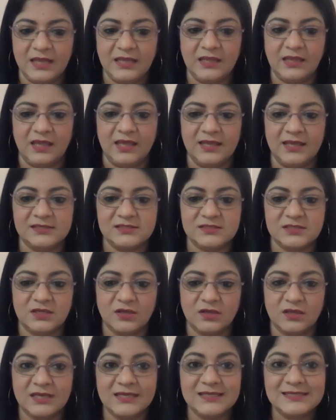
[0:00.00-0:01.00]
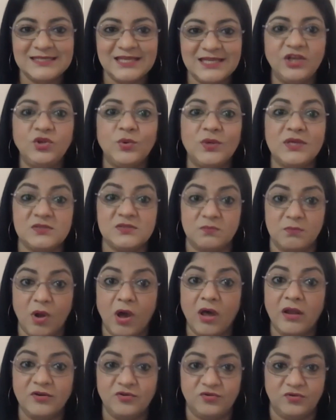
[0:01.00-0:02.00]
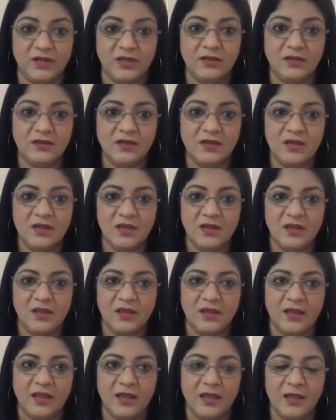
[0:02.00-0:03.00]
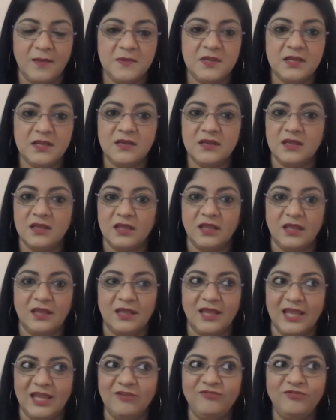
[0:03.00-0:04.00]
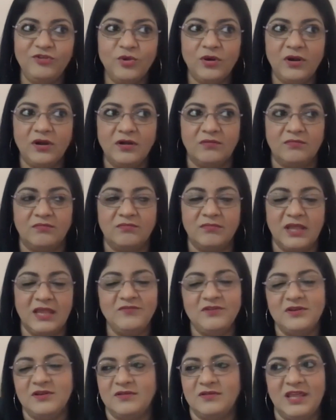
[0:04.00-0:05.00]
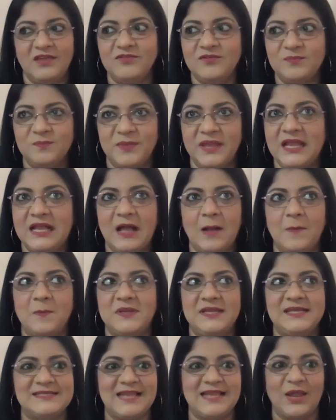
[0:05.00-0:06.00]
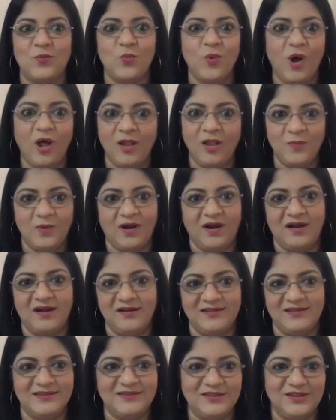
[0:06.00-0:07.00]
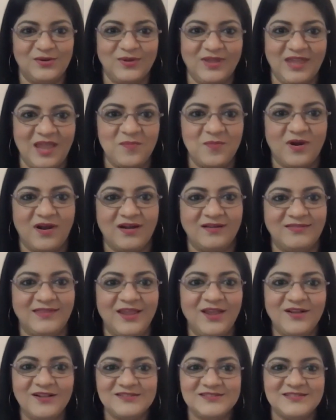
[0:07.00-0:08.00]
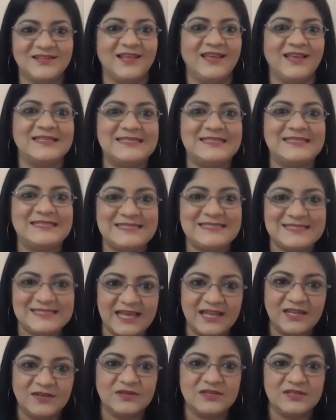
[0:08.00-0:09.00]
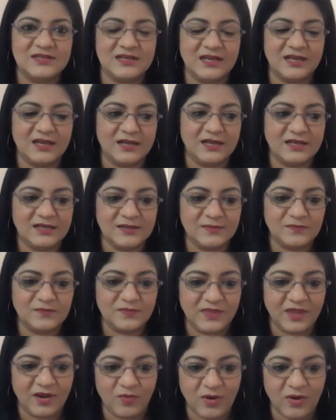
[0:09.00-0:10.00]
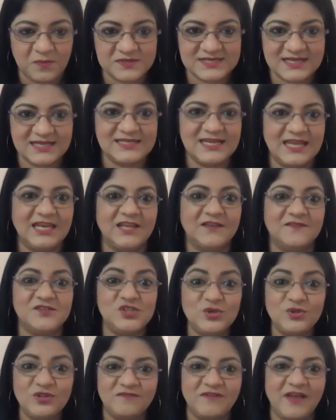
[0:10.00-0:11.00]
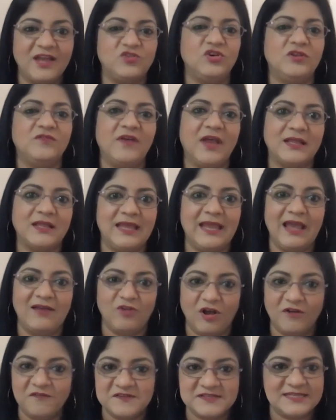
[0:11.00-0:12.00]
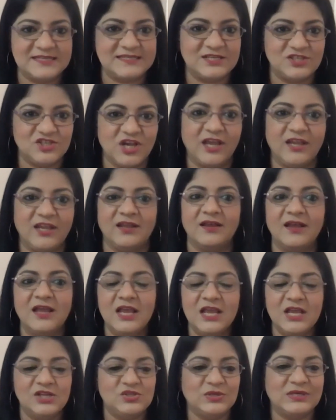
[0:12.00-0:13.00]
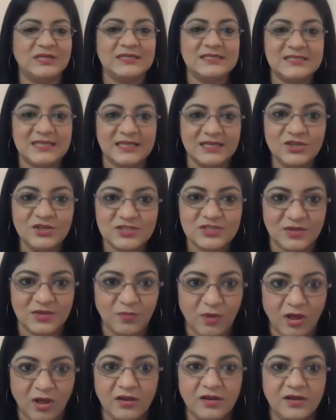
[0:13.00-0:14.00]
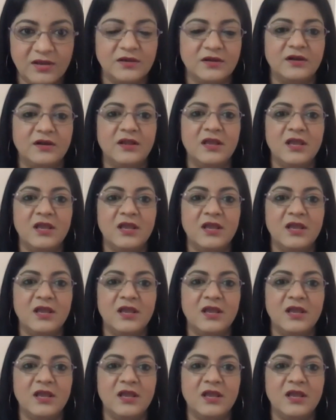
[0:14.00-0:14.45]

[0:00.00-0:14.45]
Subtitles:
is continuous monitoring. I mean, if you're even big companies like Walmart and Kmart, they also like send their representatives to the factory. In fact, they have offices in China to continuously monitor